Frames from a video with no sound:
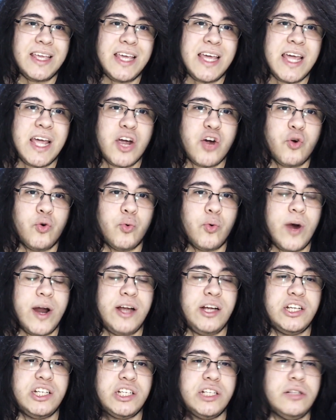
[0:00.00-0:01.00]

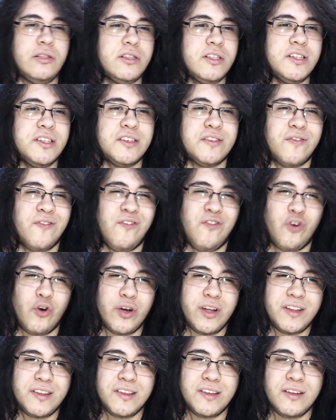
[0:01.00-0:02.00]
ingrained Chilton's
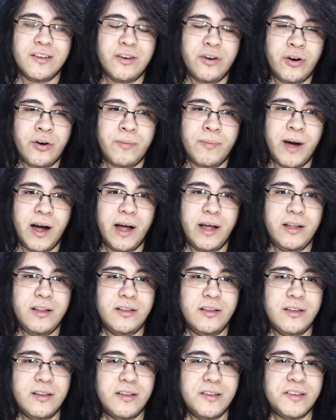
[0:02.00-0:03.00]
voice in her
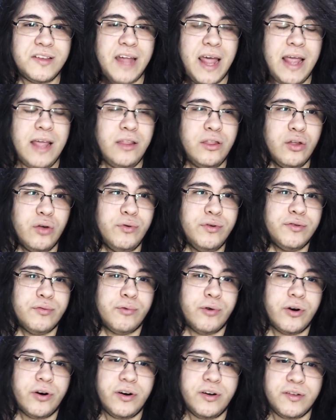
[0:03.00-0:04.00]
mind saying those
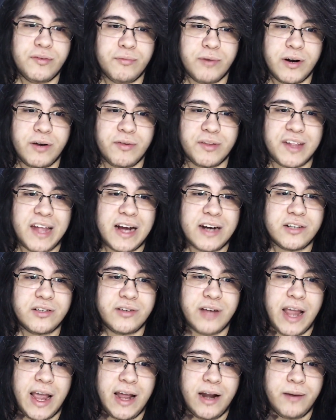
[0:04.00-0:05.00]
words when it was
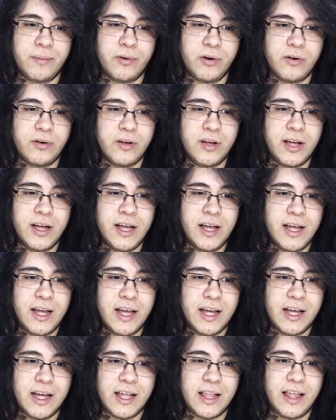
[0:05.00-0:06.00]
actually Hannibal.
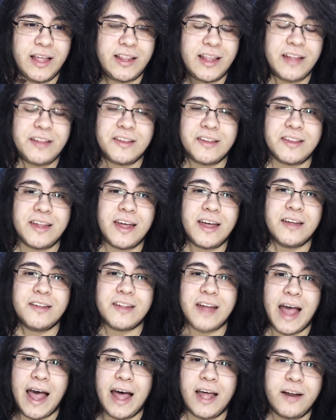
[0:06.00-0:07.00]
And, like, that's the thing,
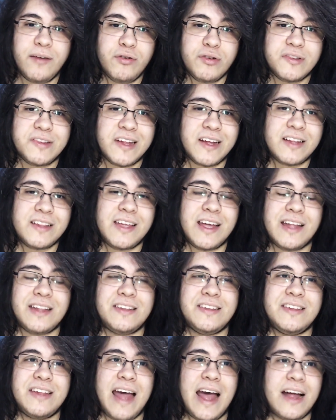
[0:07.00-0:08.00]
it's that Hannibal said the
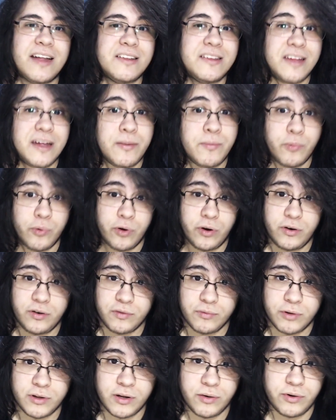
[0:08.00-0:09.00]
exact same
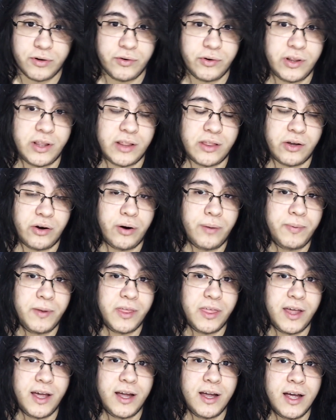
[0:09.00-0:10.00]
words when they were doing the therapy
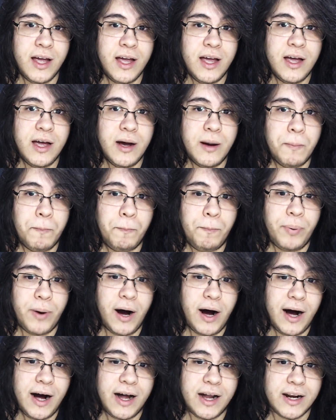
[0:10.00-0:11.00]
thing,
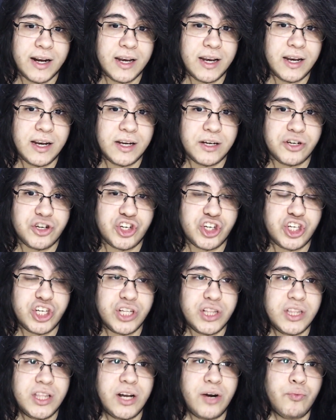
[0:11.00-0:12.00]
but
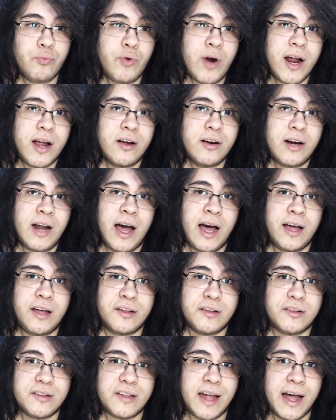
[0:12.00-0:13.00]
she didn't
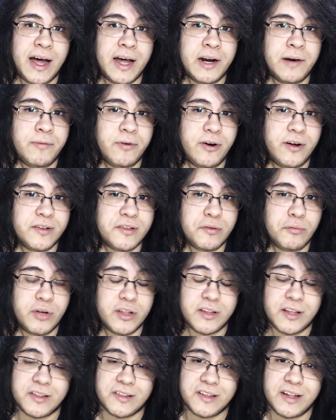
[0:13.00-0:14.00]
recognize Hannibal as the
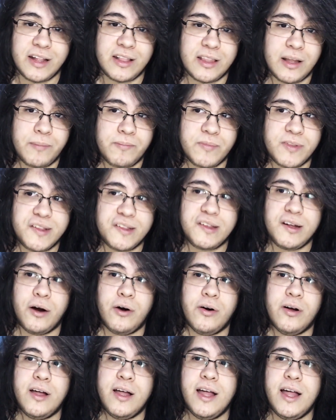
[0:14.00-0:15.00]
one that said them.
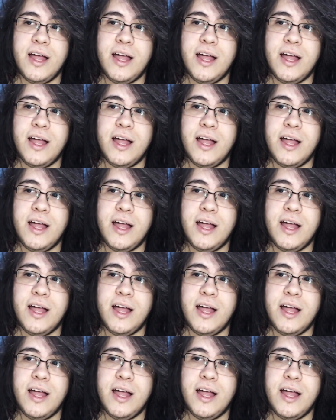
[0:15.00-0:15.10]
So